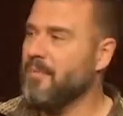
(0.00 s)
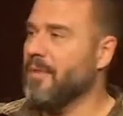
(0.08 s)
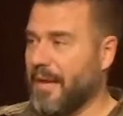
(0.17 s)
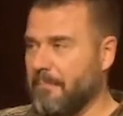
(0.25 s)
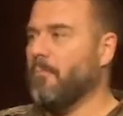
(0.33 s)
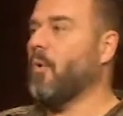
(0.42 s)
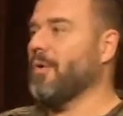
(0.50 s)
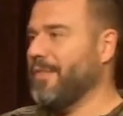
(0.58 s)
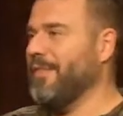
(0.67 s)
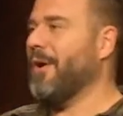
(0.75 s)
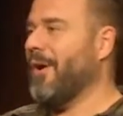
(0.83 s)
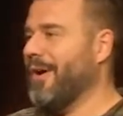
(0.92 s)
Like more
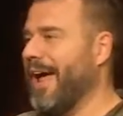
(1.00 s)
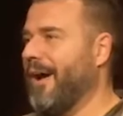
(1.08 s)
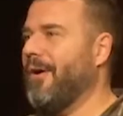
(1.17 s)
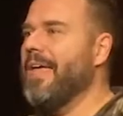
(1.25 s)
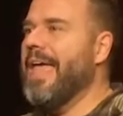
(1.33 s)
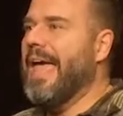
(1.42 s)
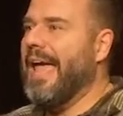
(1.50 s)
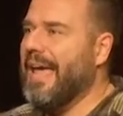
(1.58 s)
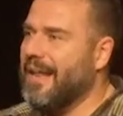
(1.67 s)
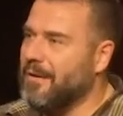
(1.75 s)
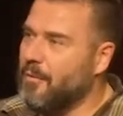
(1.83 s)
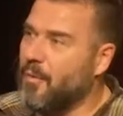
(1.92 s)
than there are now.
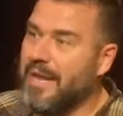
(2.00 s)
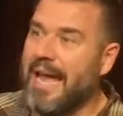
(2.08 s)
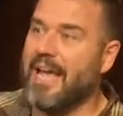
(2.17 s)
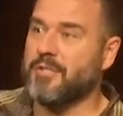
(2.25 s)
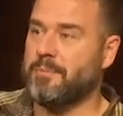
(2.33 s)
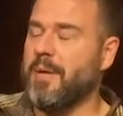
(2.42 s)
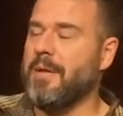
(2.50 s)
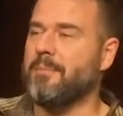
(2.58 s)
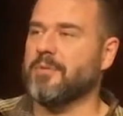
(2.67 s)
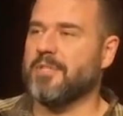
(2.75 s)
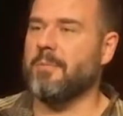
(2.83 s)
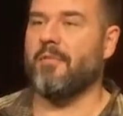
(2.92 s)
And we asked
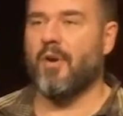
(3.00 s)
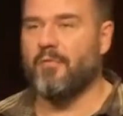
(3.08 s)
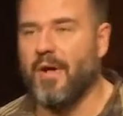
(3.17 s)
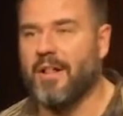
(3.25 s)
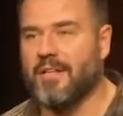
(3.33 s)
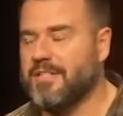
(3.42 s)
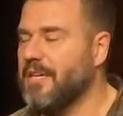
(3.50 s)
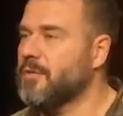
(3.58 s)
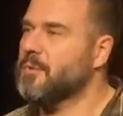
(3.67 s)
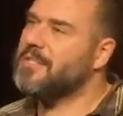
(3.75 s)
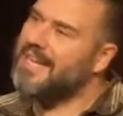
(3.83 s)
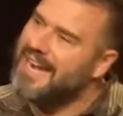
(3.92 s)
people, some of our
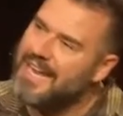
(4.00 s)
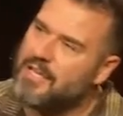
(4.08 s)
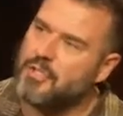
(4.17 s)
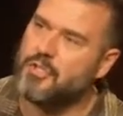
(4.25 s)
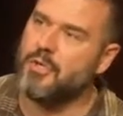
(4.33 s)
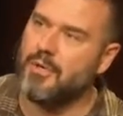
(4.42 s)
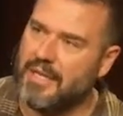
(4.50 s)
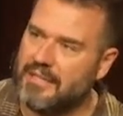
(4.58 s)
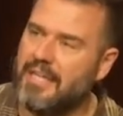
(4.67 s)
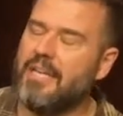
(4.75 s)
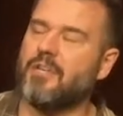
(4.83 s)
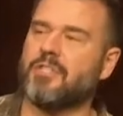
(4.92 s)
volunteers, we said, hey, could
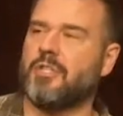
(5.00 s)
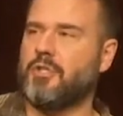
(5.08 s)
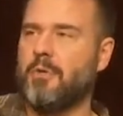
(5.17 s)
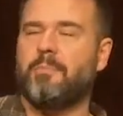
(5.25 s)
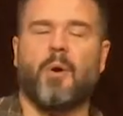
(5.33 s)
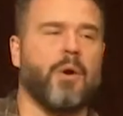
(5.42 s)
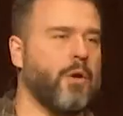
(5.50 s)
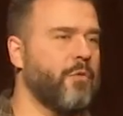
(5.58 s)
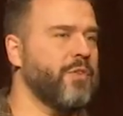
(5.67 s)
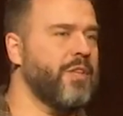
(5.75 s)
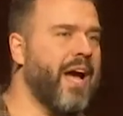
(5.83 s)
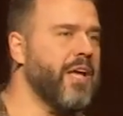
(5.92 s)
you park
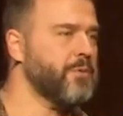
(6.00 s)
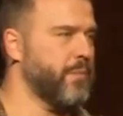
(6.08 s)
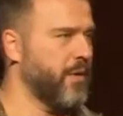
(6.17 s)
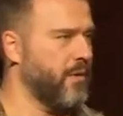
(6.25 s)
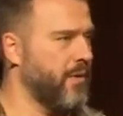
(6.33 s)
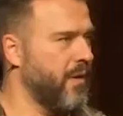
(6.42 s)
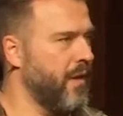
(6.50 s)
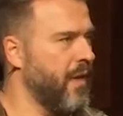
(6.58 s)
over at the hospital?